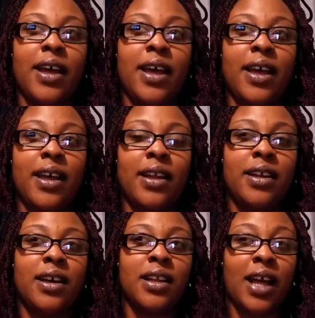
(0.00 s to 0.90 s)

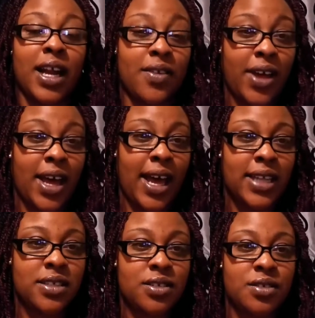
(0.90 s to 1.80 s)
And a lot of that
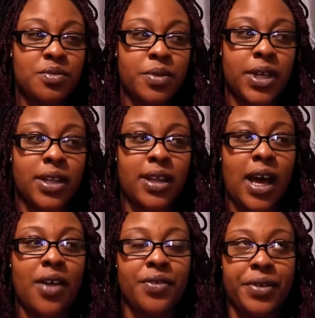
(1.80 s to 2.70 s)
had to do with
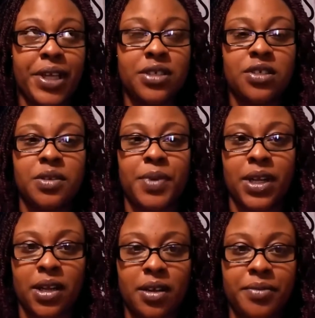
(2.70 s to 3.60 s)
how the relationship
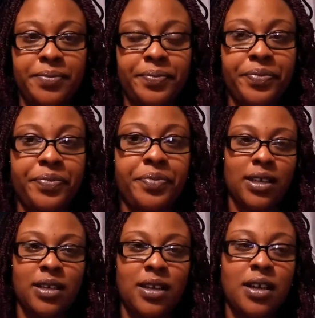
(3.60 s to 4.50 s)
ended.
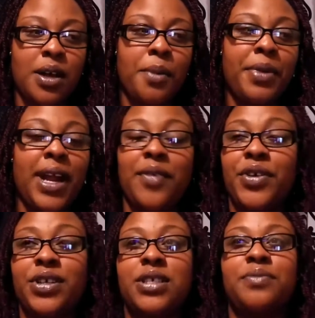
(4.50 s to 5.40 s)
But
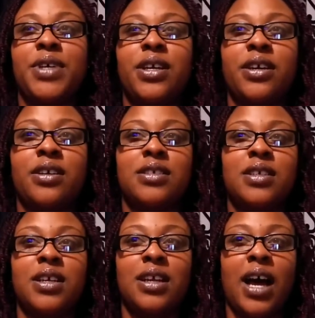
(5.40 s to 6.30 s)
after some years
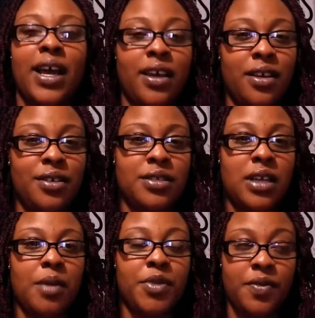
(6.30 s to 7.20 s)
and I healed
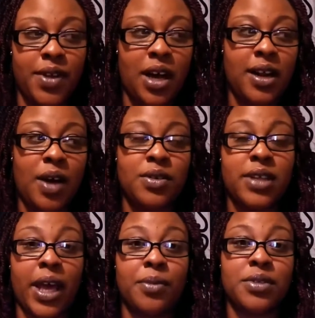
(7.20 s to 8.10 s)
and I moved on and I was
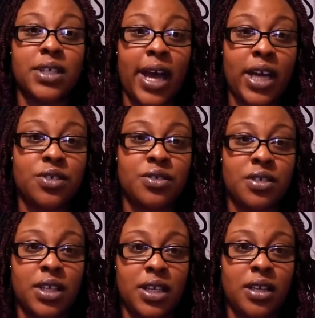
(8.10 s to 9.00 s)
able to
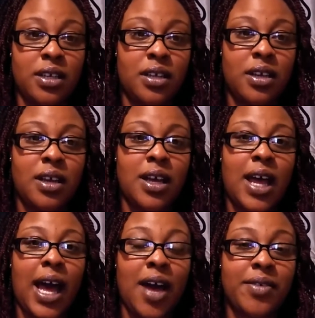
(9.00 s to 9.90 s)
actually
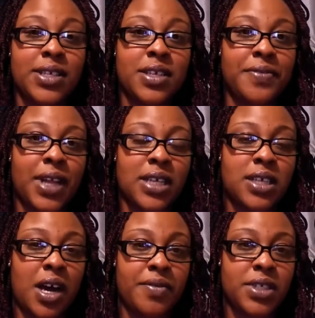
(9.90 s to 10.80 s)
have a
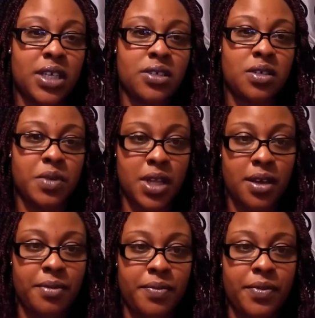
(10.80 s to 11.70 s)
civilized conversation with
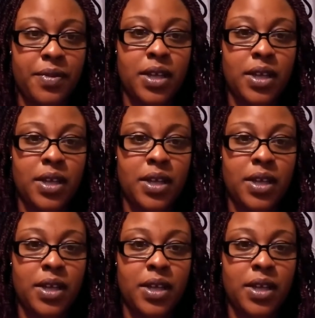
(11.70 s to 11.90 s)
him,